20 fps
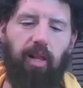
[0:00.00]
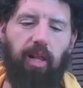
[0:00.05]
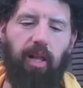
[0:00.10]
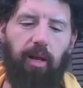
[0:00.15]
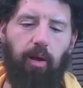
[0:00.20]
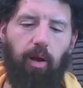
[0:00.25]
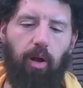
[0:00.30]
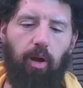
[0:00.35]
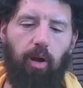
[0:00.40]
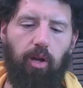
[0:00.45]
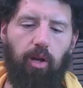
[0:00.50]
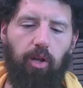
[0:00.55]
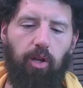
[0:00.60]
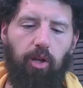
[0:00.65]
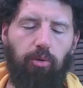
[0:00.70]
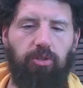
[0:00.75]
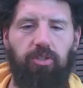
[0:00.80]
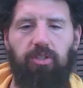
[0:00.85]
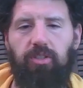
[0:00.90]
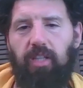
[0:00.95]
like,
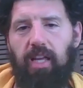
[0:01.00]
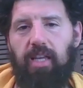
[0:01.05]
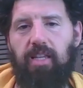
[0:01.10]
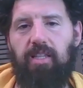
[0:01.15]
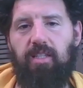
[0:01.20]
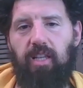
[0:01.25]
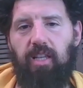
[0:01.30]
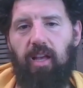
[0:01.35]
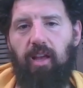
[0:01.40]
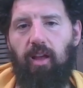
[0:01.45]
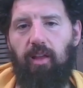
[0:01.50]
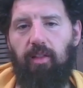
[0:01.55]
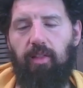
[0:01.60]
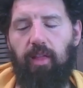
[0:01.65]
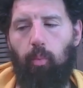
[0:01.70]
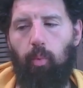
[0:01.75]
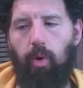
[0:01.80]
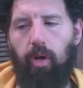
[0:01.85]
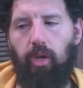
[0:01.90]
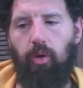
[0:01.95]
you stay safe,
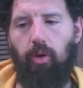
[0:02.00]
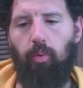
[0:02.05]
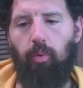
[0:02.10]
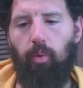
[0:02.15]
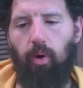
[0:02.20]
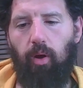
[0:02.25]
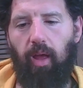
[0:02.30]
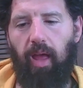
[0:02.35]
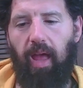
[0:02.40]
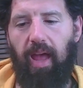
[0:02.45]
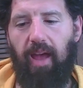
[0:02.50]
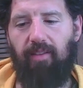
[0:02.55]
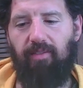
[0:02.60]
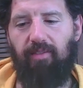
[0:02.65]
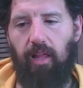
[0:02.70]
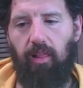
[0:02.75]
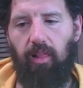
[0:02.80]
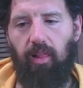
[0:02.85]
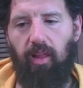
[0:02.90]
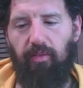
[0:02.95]
that when you have
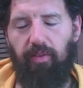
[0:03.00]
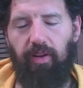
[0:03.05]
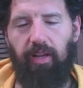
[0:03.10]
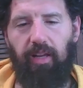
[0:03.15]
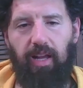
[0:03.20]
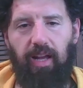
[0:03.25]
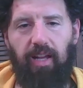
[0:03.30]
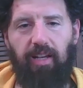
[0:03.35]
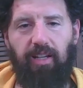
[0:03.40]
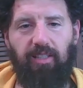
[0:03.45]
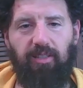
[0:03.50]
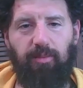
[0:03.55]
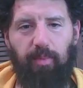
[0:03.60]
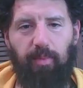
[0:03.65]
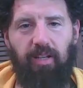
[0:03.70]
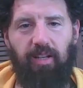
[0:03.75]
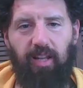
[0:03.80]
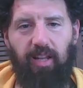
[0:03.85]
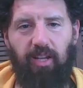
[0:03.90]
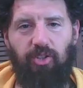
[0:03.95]
that loving kindness
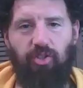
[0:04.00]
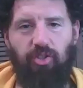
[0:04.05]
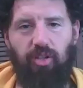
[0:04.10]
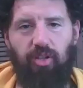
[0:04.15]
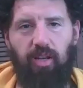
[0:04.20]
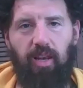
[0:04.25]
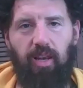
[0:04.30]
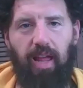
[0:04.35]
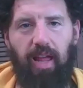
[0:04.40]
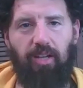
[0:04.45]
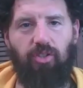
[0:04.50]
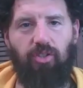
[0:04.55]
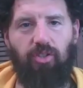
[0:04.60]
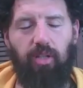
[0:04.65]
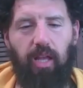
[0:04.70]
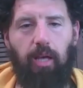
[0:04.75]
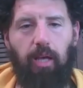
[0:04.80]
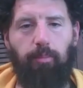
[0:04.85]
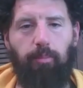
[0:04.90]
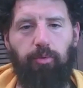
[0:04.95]
meditation, it actually
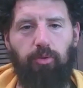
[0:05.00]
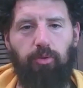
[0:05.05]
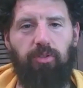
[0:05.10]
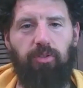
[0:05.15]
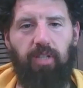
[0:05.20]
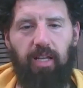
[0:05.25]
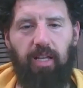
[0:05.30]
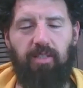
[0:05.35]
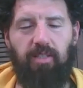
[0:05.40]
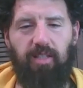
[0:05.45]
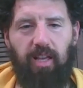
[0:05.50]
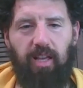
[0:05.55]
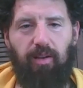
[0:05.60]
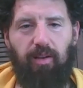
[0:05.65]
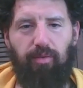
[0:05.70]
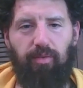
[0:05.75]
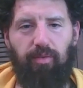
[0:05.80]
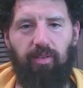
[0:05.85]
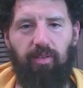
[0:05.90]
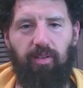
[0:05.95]
helps you stay
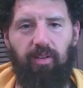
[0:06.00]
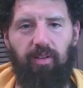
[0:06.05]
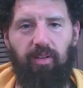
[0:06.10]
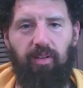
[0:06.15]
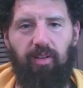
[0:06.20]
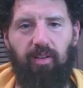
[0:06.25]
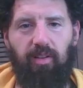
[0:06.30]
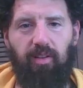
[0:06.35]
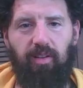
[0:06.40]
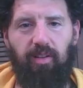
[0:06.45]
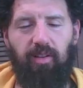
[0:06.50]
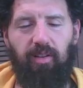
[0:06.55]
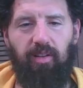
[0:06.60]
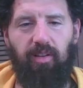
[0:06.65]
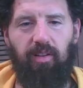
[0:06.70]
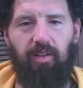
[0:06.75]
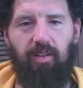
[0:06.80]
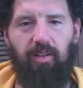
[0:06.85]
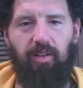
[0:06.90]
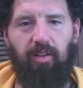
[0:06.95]
safe.
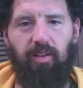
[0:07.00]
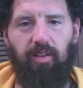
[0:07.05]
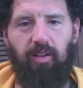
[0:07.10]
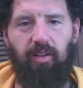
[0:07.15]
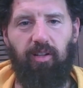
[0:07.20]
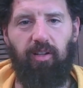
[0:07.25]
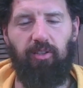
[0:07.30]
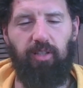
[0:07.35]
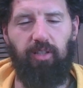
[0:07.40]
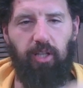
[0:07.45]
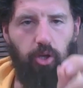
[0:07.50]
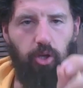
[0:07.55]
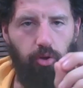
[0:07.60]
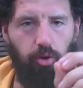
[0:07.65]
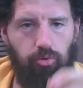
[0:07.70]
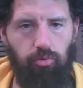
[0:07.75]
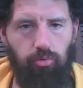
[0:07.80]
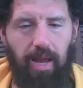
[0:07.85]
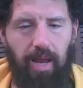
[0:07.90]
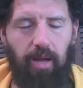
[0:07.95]
Because, like, you
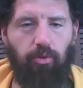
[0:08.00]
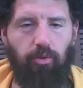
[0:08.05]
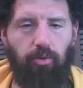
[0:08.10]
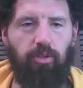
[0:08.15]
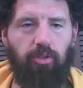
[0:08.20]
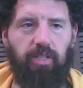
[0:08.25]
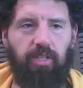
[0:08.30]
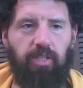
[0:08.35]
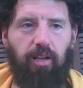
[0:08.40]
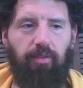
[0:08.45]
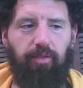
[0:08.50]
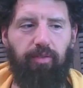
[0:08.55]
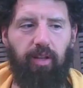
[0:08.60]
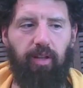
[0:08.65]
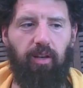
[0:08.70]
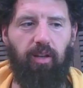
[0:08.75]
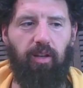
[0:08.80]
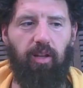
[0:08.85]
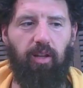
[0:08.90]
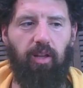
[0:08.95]
ground yourself in,